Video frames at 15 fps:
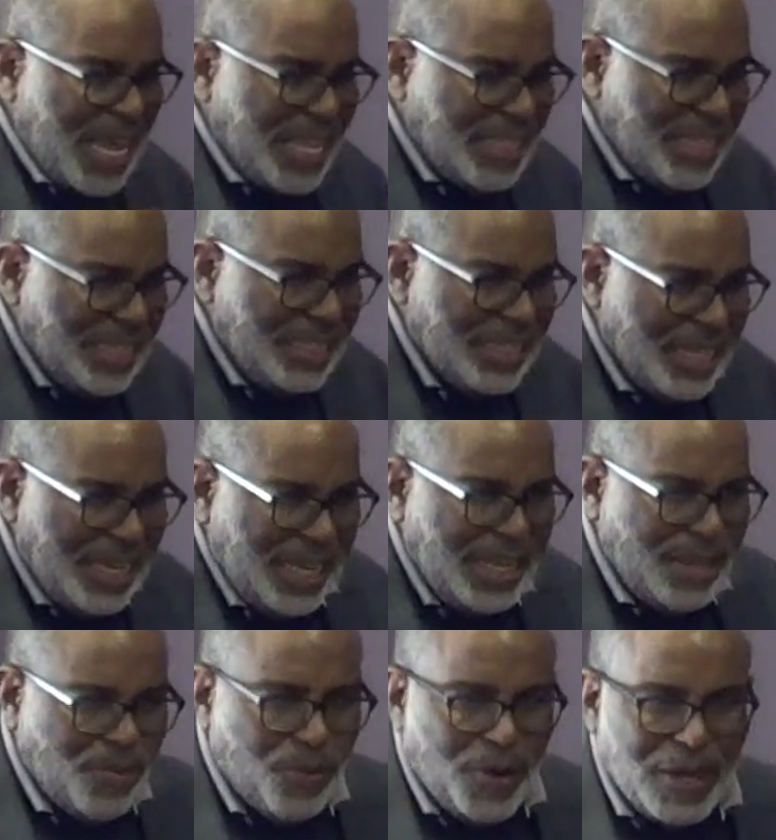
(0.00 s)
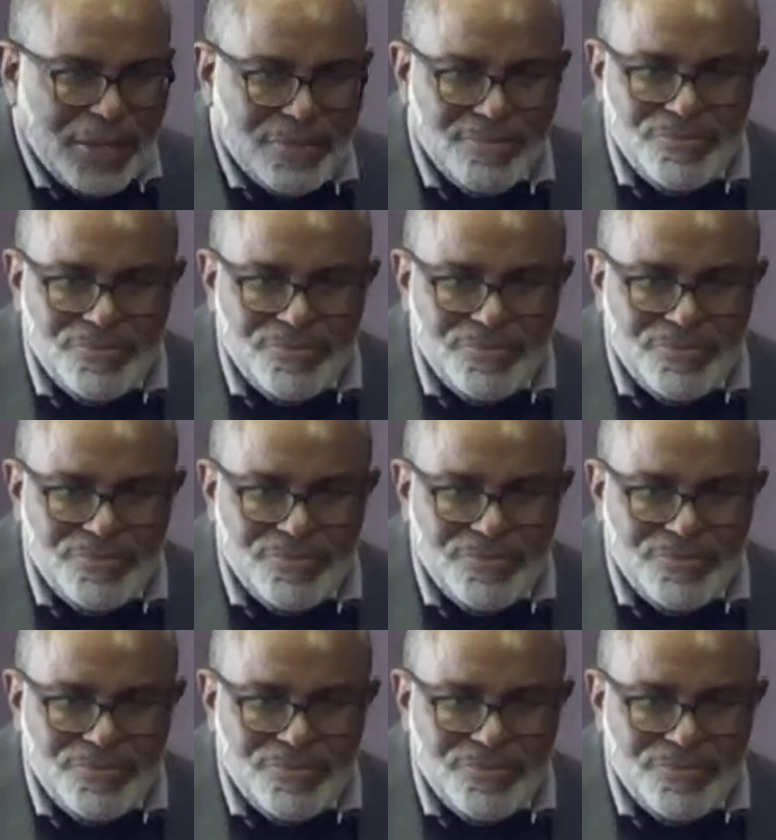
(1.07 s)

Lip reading: nothing to anyone?